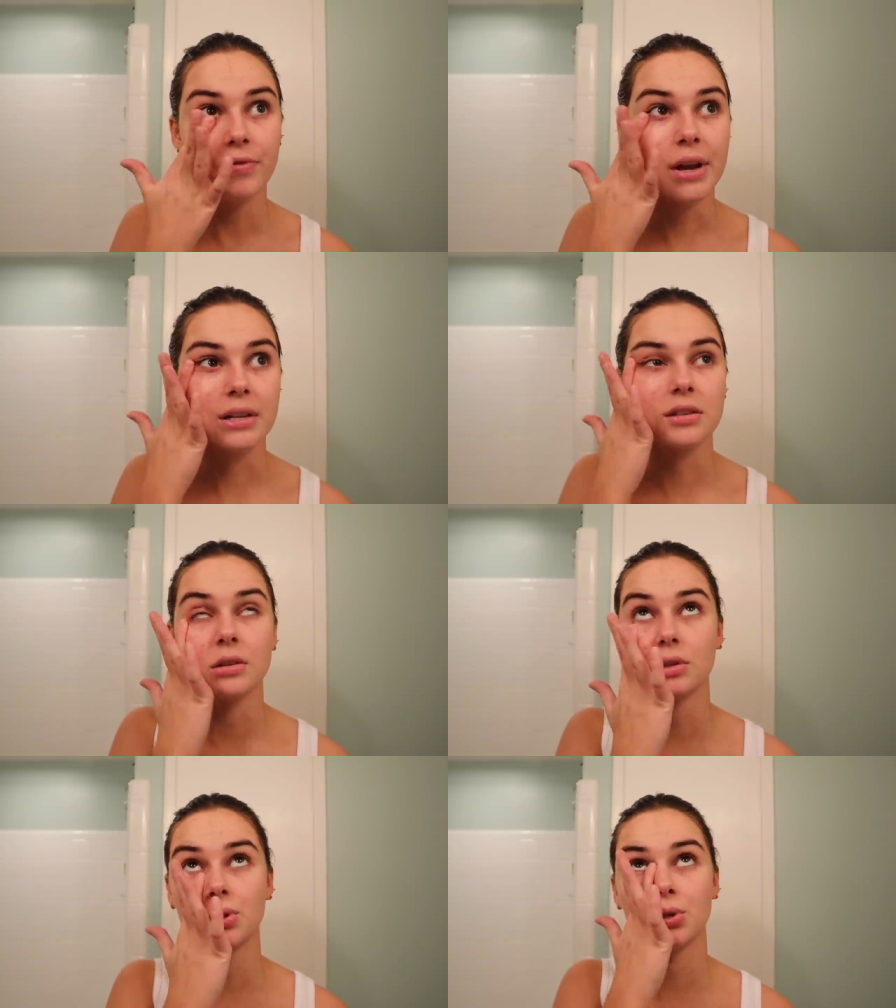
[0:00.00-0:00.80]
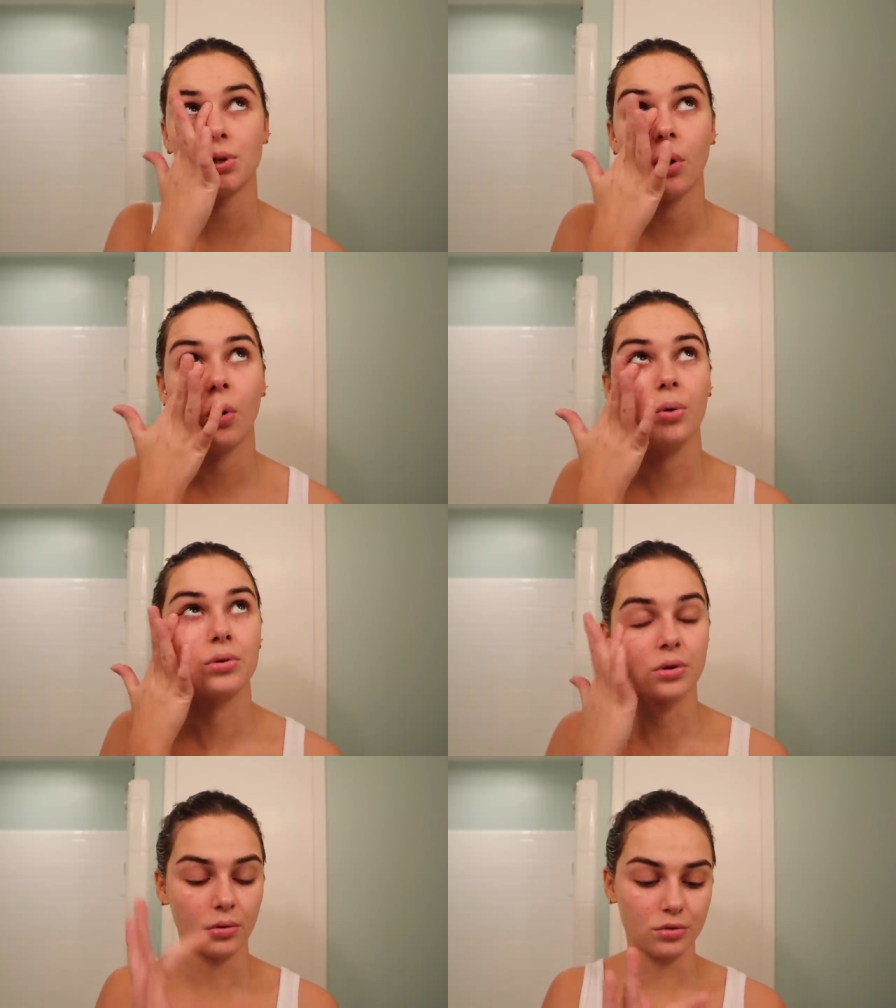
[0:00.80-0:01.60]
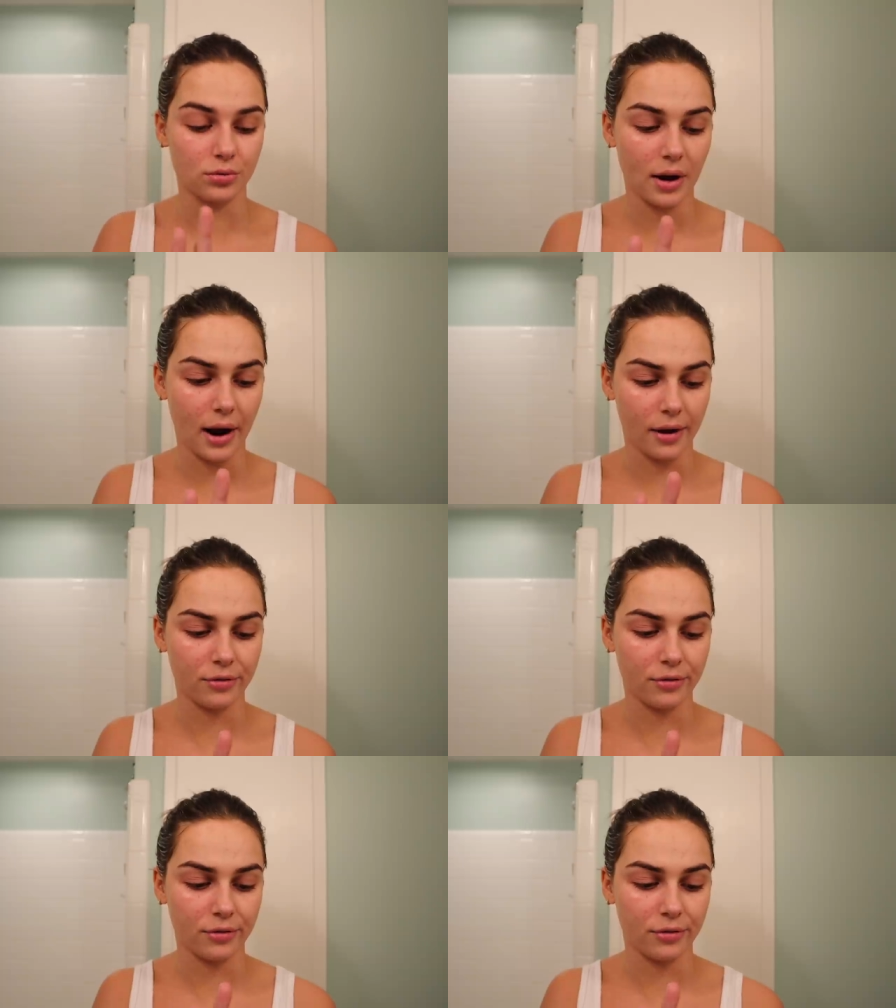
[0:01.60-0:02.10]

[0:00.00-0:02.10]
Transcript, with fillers: face is so dry